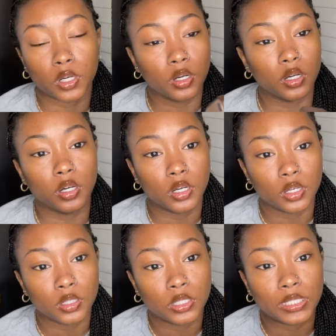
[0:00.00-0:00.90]

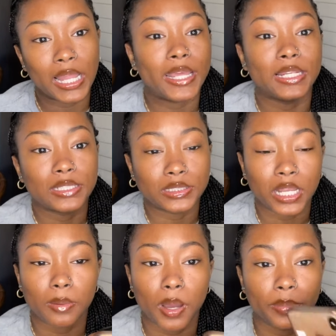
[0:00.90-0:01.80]
a lady to
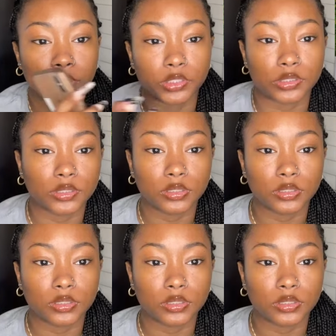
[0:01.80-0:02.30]
take my pictures.